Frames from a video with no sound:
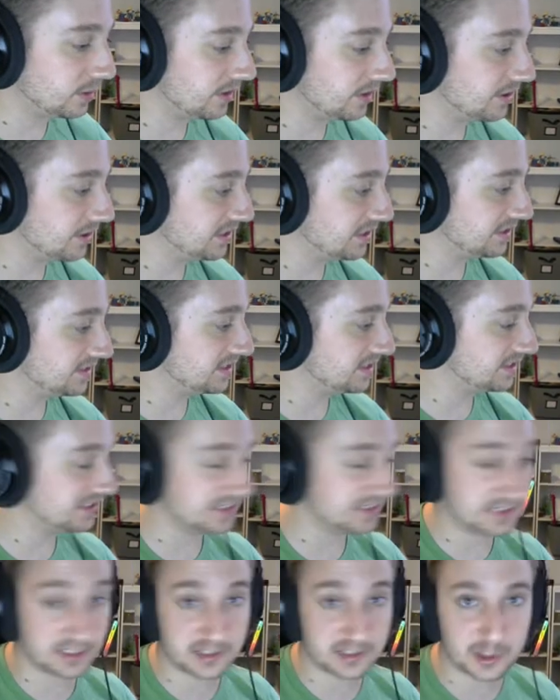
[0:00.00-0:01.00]
those
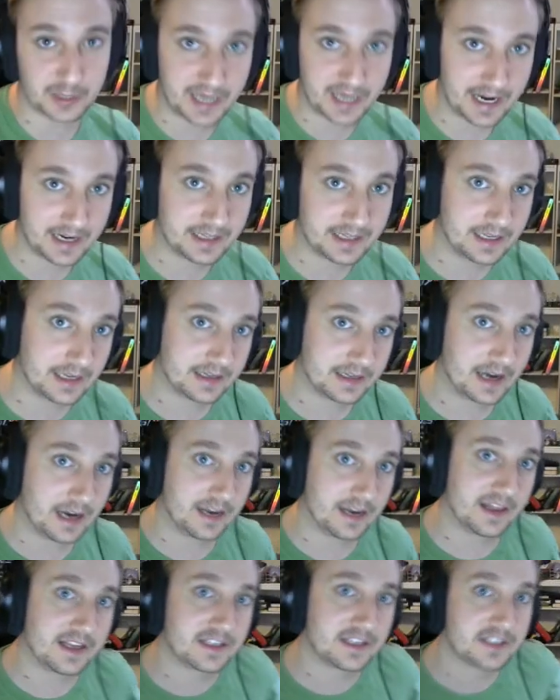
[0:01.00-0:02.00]
instances it's okay to get kind of
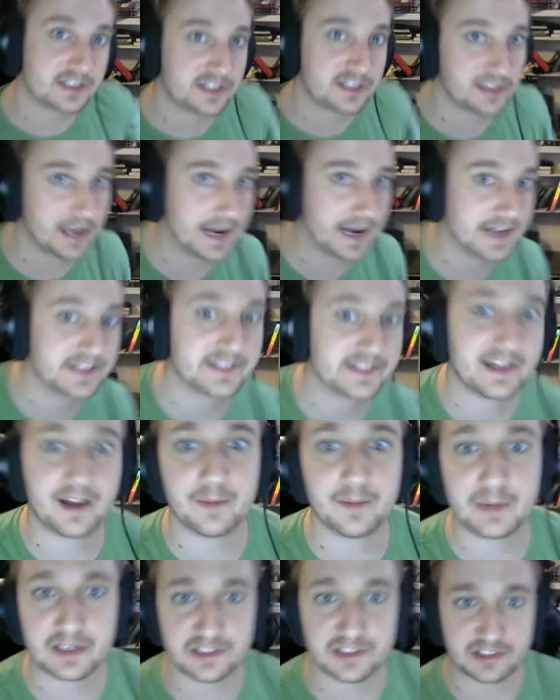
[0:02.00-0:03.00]
that slide sound
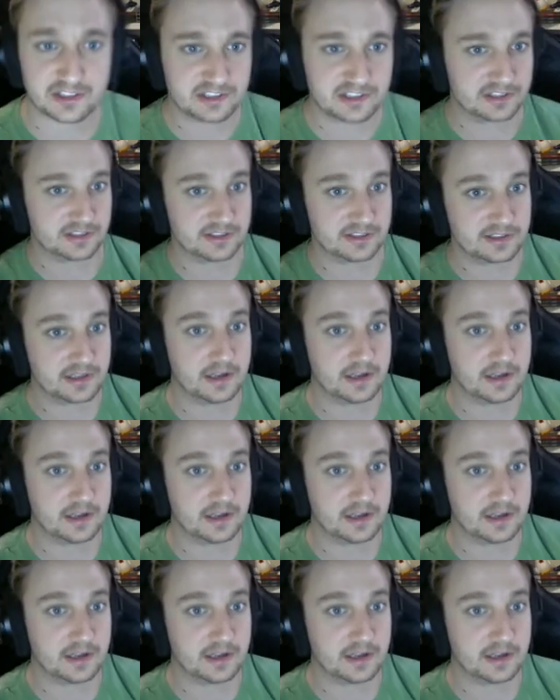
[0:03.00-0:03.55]
because this is